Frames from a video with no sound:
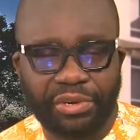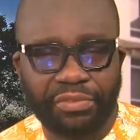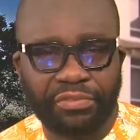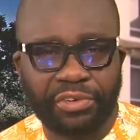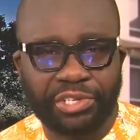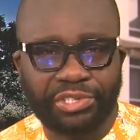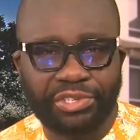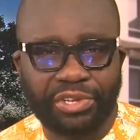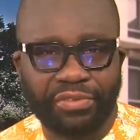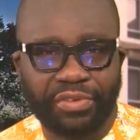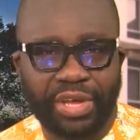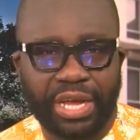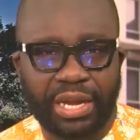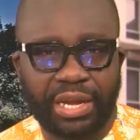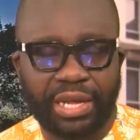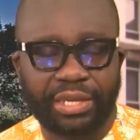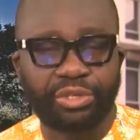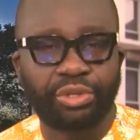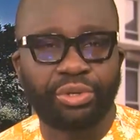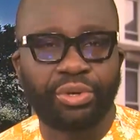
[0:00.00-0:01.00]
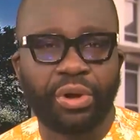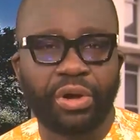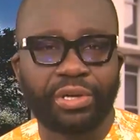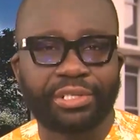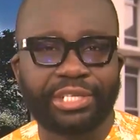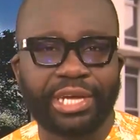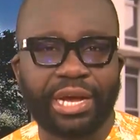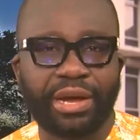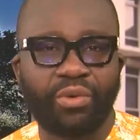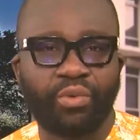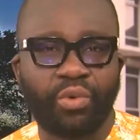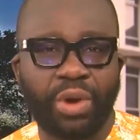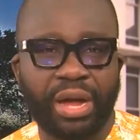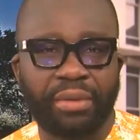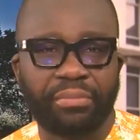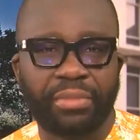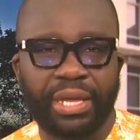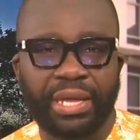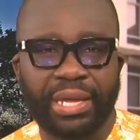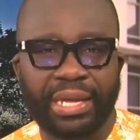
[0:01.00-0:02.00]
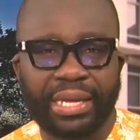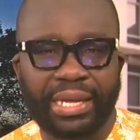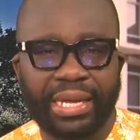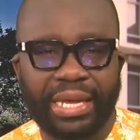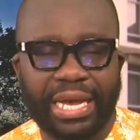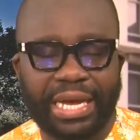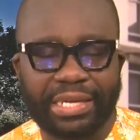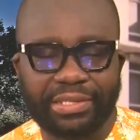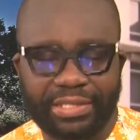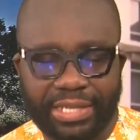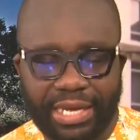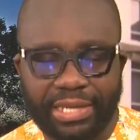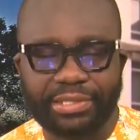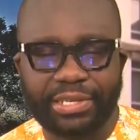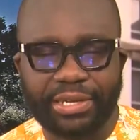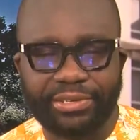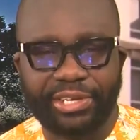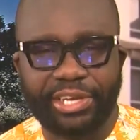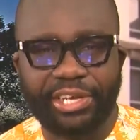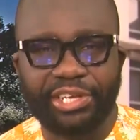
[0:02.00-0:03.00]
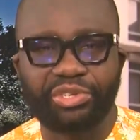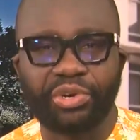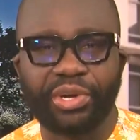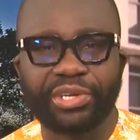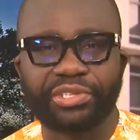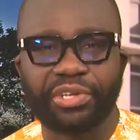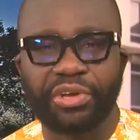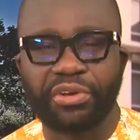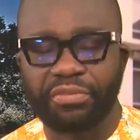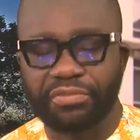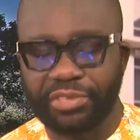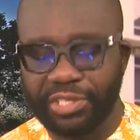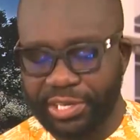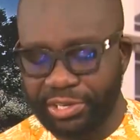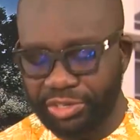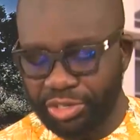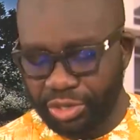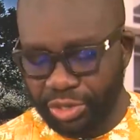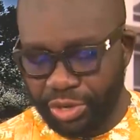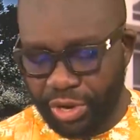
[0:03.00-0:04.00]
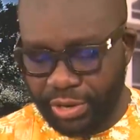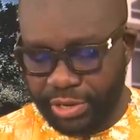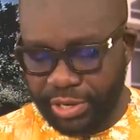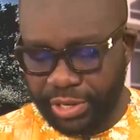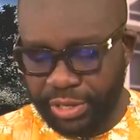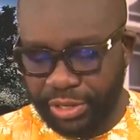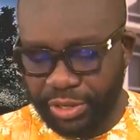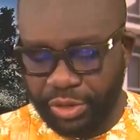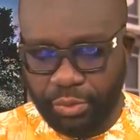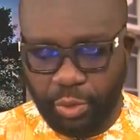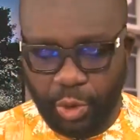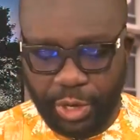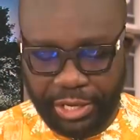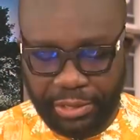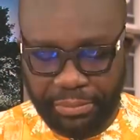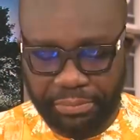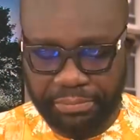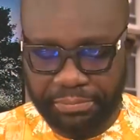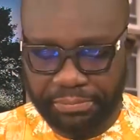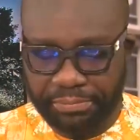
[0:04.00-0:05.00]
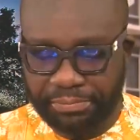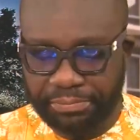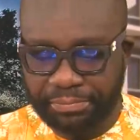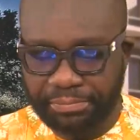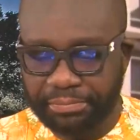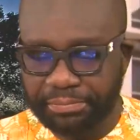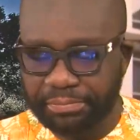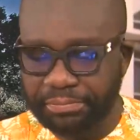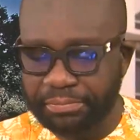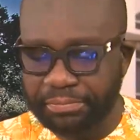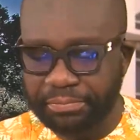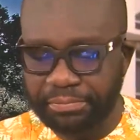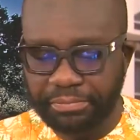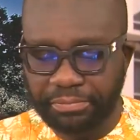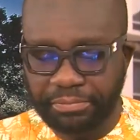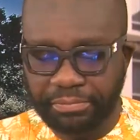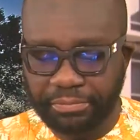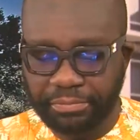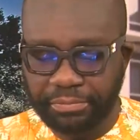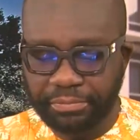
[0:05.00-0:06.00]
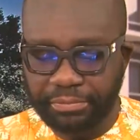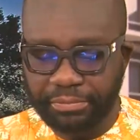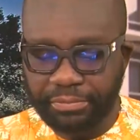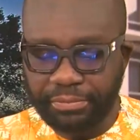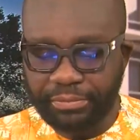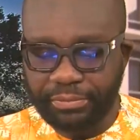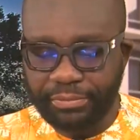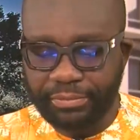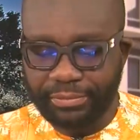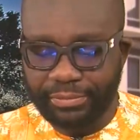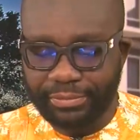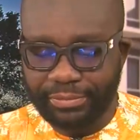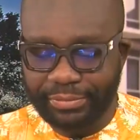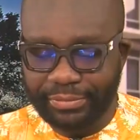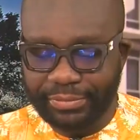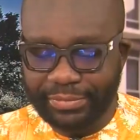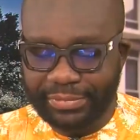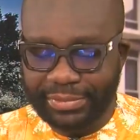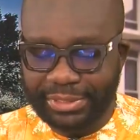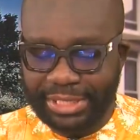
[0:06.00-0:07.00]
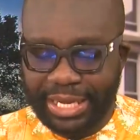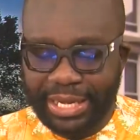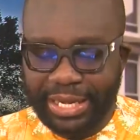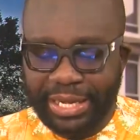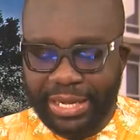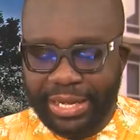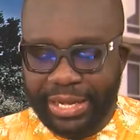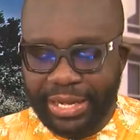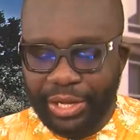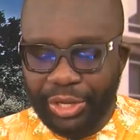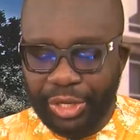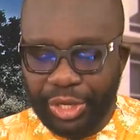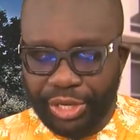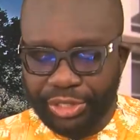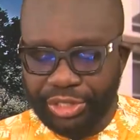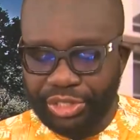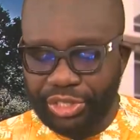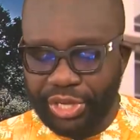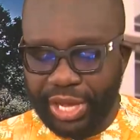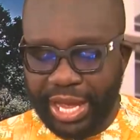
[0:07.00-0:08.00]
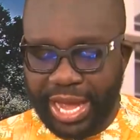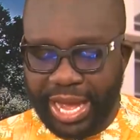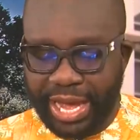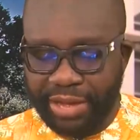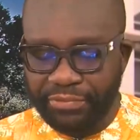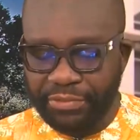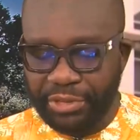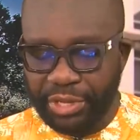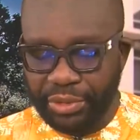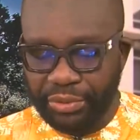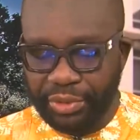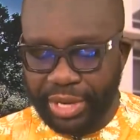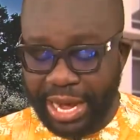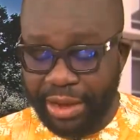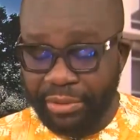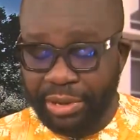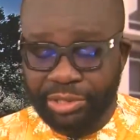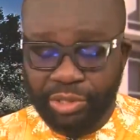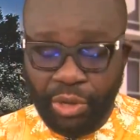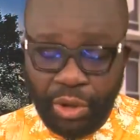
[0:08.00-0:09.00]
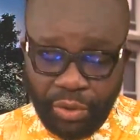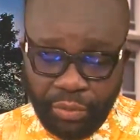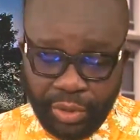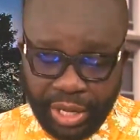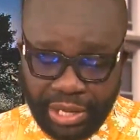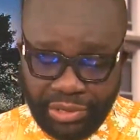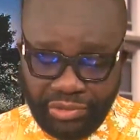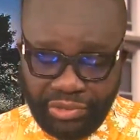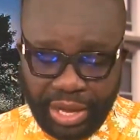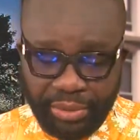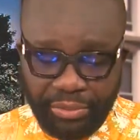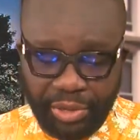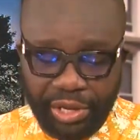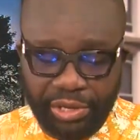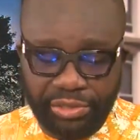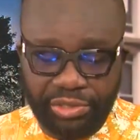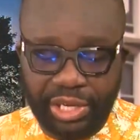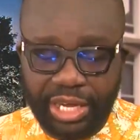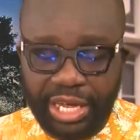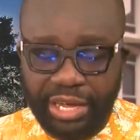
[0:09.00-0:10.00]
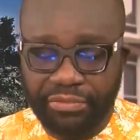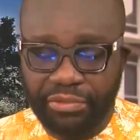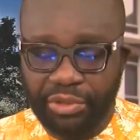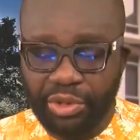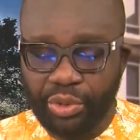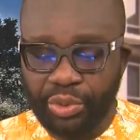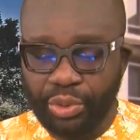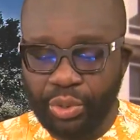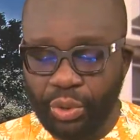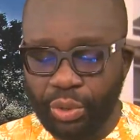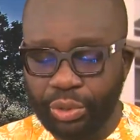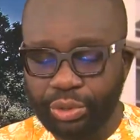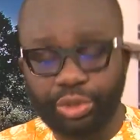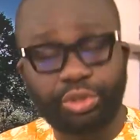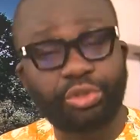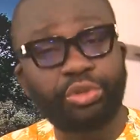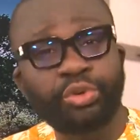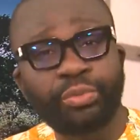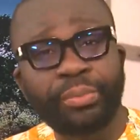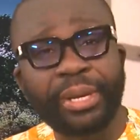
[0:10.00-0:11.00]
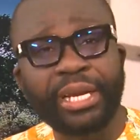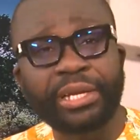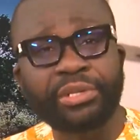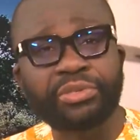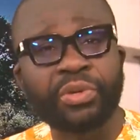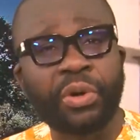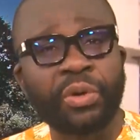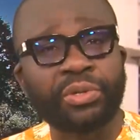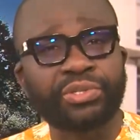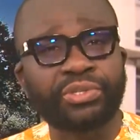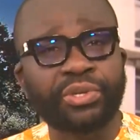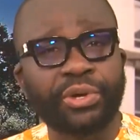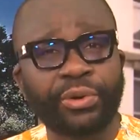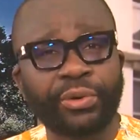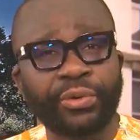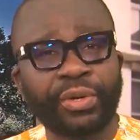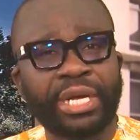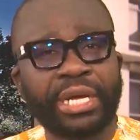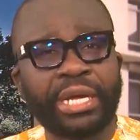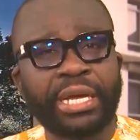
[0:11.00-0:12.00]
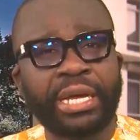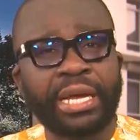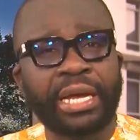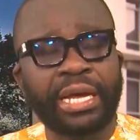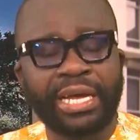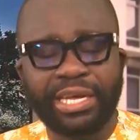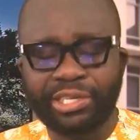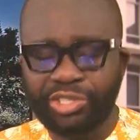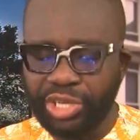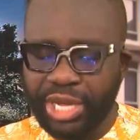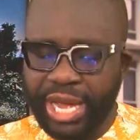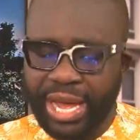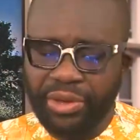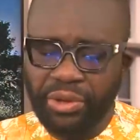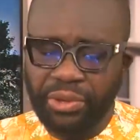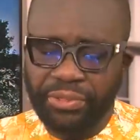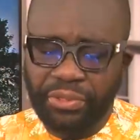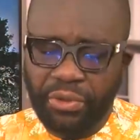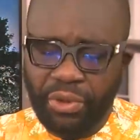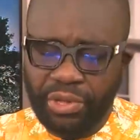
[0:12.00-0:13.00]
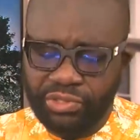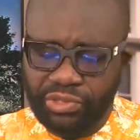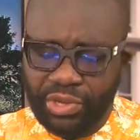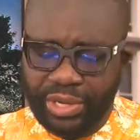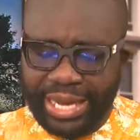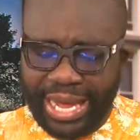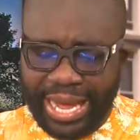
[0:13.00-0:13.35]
University of Ghana, Dr. Kwame Asah-Asante. He joins the conversation. Doc, good morning. Good morning, Ben. Good to have you. Now, as always, I'm going to give you your two minutes or so. Uh, share your thoughts on